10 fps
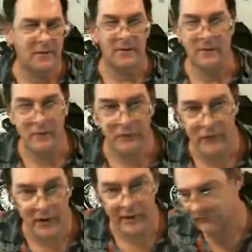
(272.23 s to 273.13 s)
It's
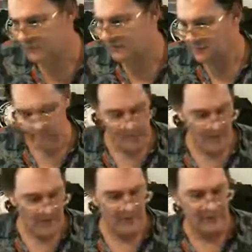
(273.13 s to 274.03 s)
French.
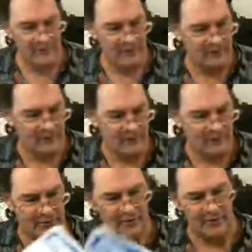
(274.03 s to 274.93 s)
There's an old French
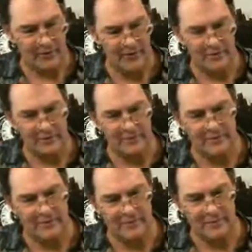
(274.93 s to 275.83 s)
postcard.
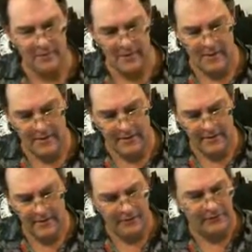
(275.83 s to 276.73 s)

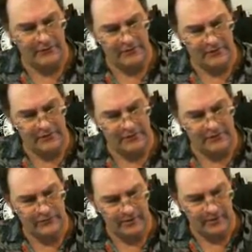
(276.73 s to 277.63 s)
Yeah, I'll take these
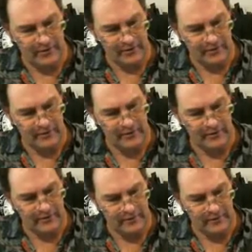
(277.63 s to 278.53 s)
things out of here.